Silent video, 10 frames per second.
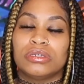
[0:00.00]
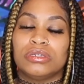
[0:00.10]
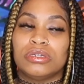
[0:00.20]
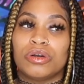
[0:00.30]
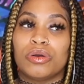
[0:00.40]

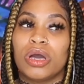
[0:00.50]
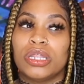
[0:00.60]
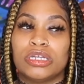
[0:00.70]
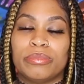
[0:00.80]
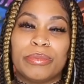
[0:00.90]
you know, a
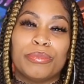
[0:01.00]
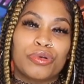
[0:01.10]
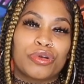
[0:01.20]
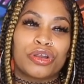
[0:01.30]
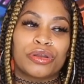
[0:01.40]
little bit
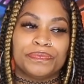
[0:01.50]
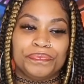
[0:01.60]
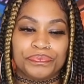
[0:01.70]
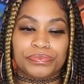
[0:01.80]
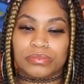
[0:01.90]
more,
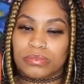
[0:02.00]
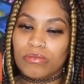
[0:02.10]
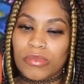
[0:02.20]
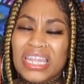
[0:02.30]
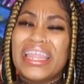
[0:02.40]

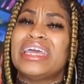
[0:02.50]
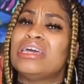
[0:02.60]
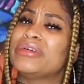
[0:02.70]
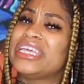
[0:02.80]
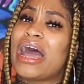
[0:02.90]
let
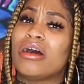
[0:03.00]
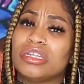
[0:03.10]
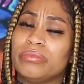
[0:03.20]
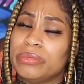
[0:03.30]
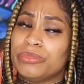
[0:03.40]
him get out a
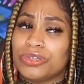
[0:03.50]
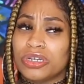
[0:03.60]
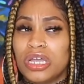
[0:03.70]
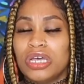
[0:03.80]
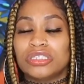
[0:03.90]
little bit
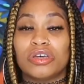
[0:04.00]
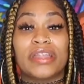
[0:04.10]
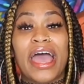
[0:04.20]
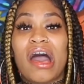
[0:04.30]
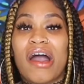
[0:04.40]
more. So
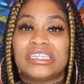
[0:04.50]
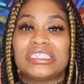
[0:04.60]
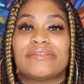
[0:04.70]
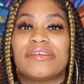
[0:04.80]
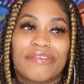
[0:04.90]
now I
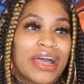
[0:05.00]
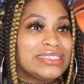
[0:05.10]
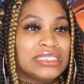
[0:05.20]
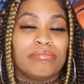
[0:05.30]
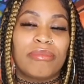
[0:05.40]
just have to
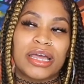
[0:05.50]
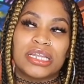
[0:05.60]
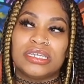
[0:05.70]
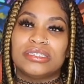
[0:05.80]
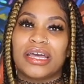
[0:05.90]
find
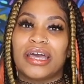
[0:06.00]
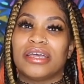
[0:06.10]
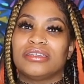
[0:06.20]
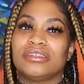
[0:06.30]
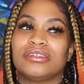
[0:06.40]
somebody
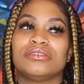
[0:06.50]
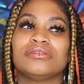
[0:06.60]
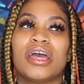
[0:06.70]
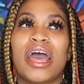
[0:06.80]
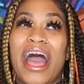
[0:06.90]
that, you
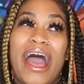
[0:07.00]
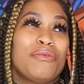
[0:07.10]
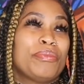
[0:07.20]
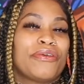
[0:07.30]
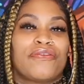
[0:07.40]
know, I
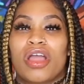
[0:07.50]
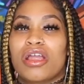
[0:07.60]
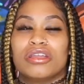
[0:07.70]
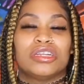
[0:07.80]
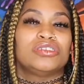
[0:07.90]
would
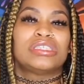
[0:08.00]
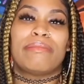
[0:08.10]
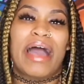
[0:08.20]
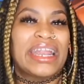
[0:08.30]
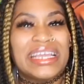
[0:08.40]
prefer, you know,
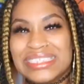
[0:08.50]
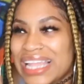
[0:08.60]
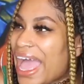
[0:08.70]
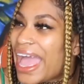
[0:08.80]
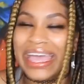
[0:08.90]
somebody's
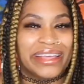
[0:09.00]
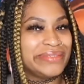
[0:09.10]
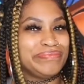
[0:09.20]
like